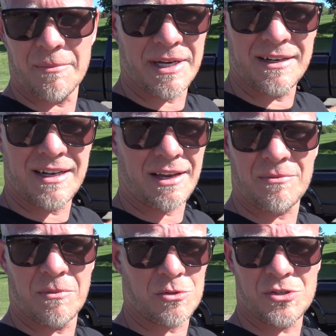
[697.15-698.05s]
I mean,
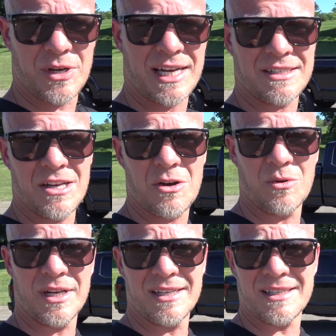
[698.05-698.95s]
like most of you guys
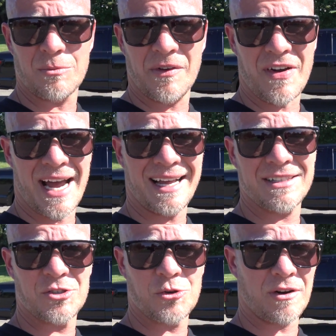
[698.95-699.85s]
know, is that we've had
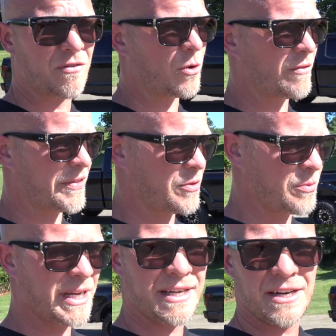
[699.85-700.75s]
this truck for over
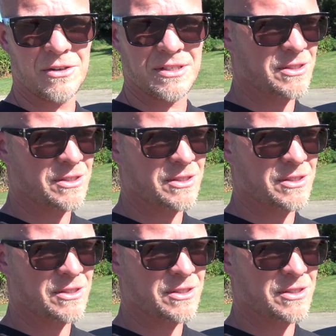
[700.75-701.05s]
3 years.